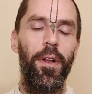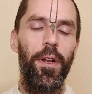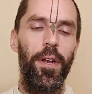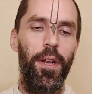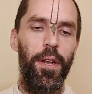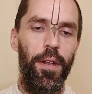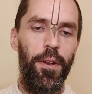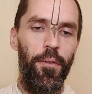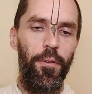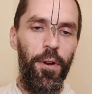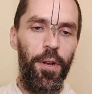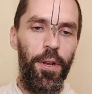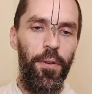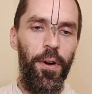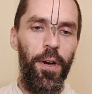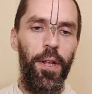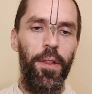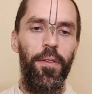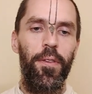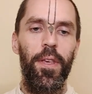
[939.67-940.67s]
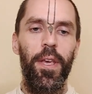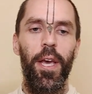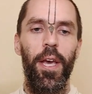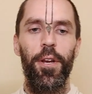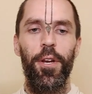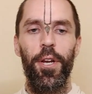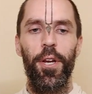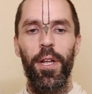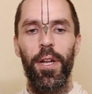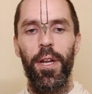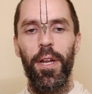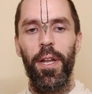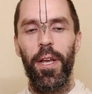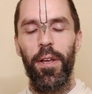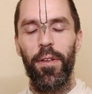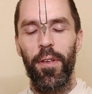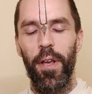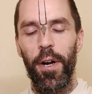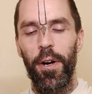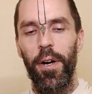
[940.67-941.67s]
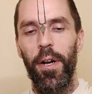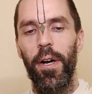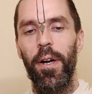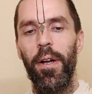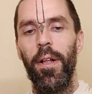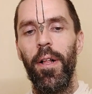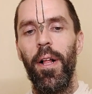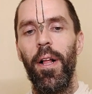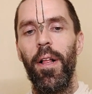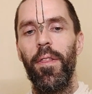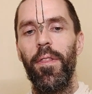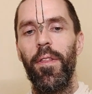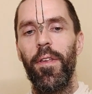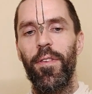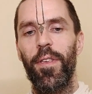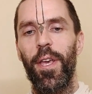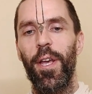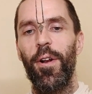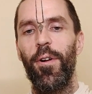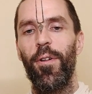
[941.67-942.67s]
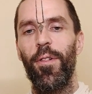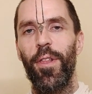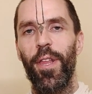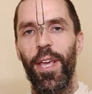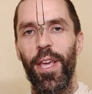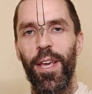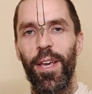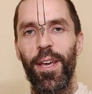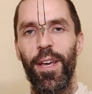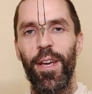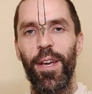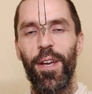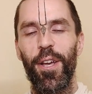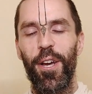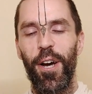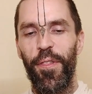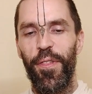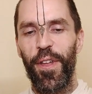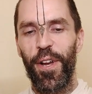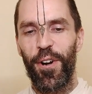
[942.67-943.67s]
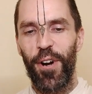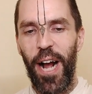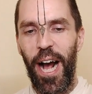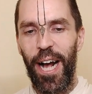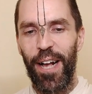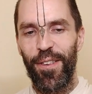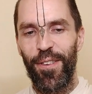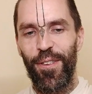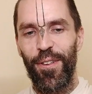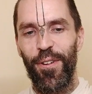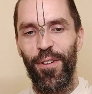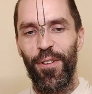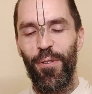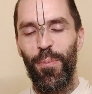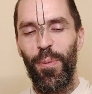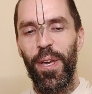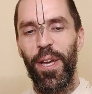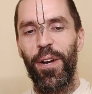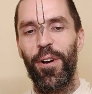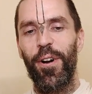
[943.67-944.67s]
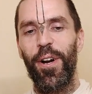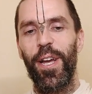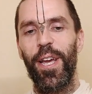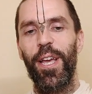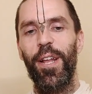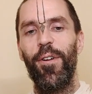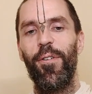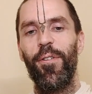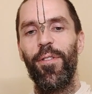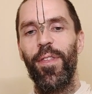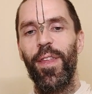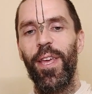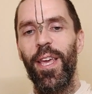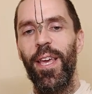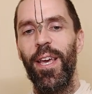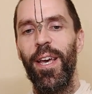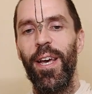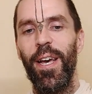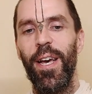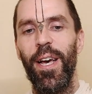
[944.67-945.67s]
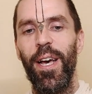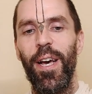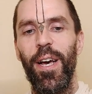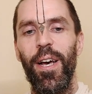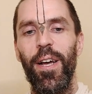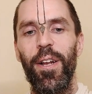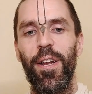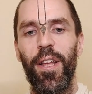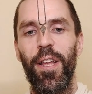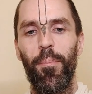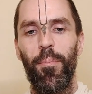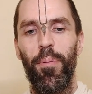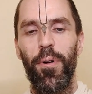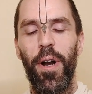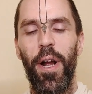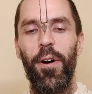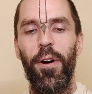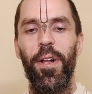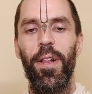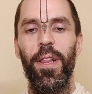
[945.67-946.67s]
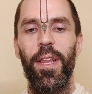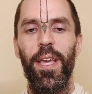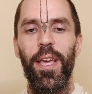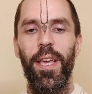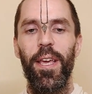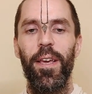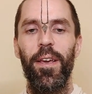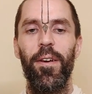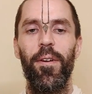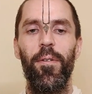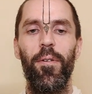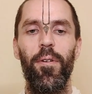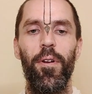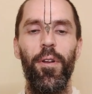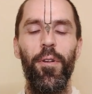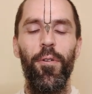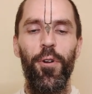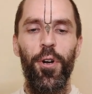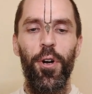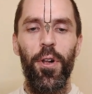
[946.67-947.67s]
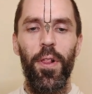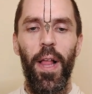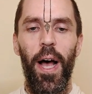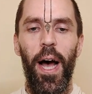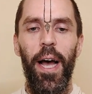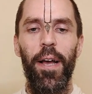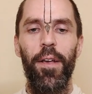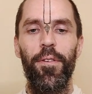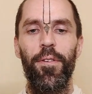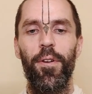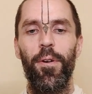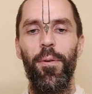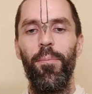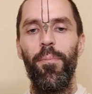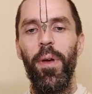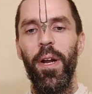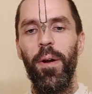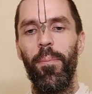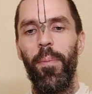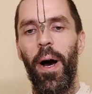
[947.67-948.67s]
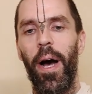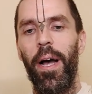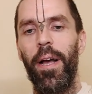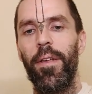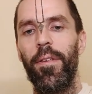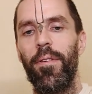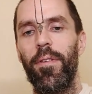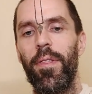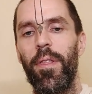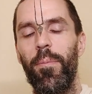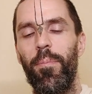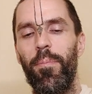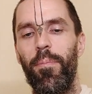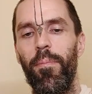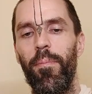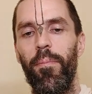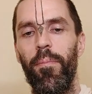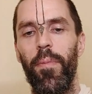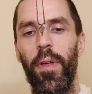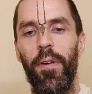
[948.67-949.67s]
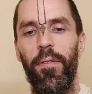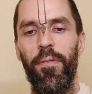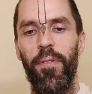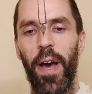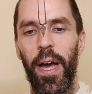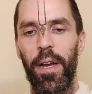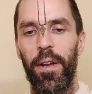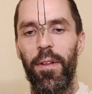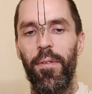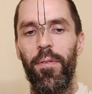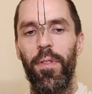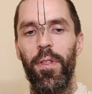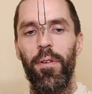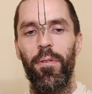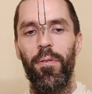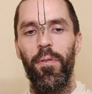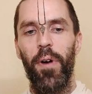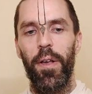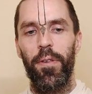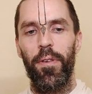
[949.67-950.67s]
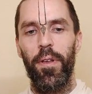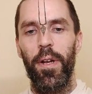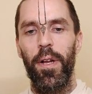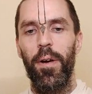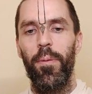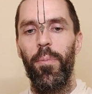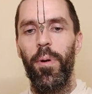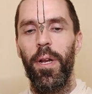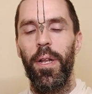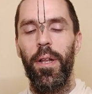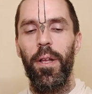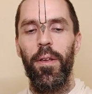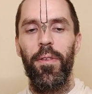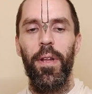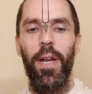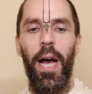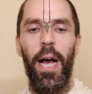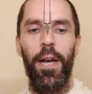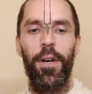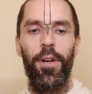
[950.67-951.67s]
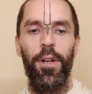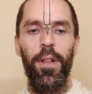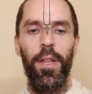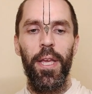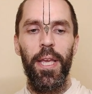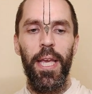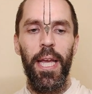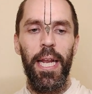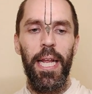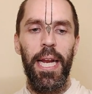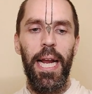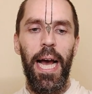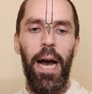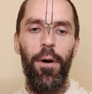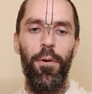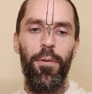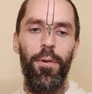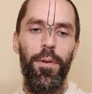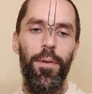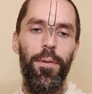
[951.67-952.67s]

renunciation, etc., this can only cut the grass, so to speak, or it can only temporarily neutralize or minimize the effect of this vasana, but it doesn't actually get it out.